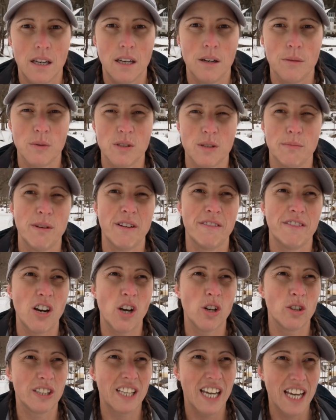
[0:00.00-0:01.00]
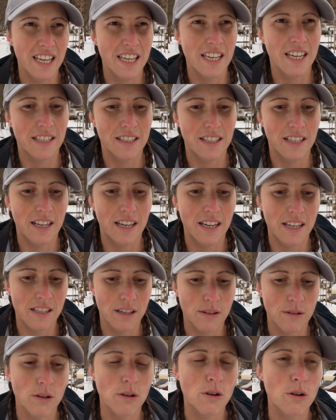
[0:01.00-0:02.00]
It was a bit of a long day yesterday,
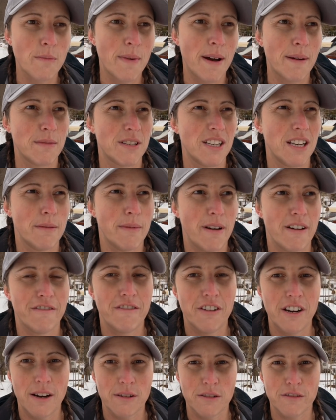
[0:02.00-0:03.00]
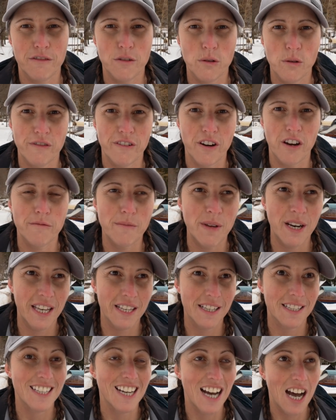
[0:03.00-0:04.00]
so Google Maps said about 3 hours and 45
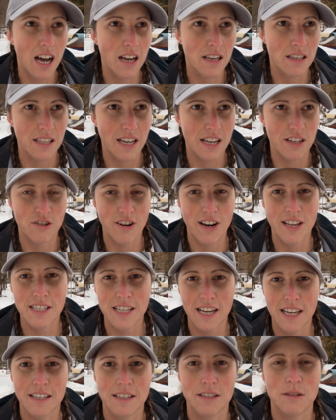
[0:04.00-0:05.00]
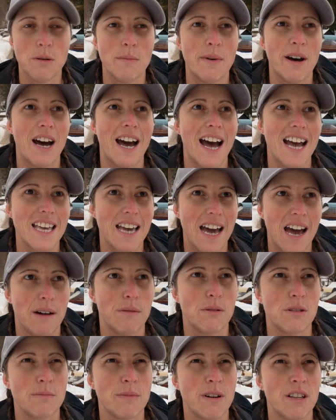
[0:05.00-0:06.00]
minutes. To us that translates to about 8
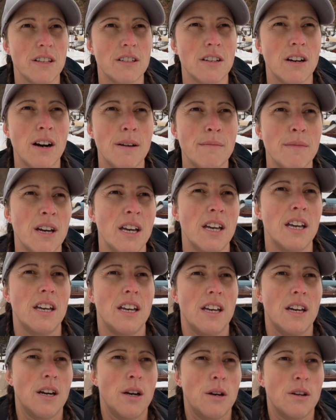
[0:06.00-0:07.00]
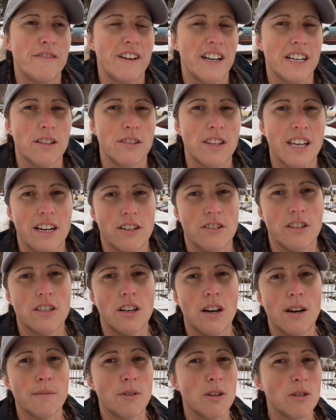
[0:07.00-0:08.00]
hours by the time you've added on the extra
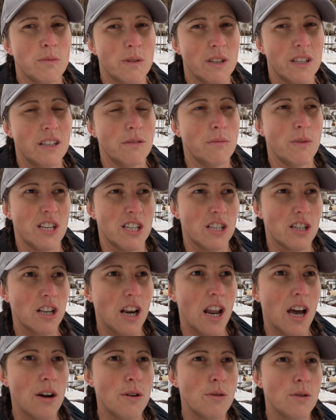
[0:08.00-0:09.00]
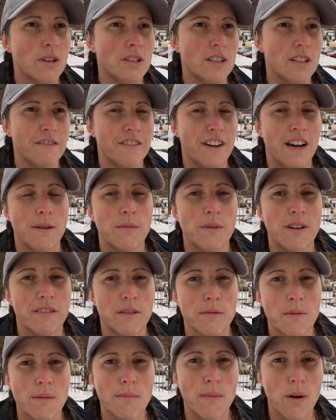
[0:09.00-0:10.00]
time because we're slow because of the van. We have
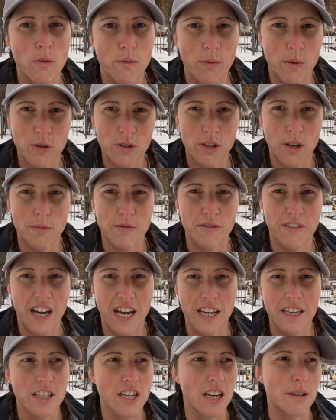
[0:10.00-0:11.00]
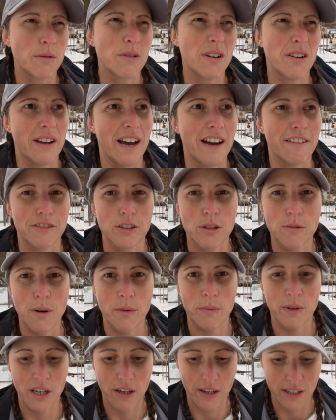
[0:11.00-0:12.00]
to make multiple stops for AJ. We don't have to,
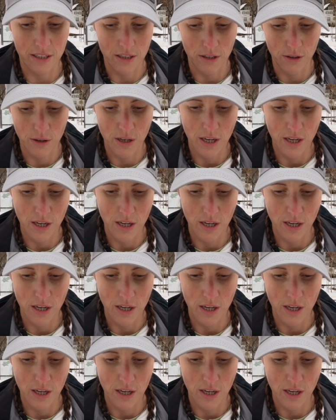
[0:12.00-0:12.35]
but we like to.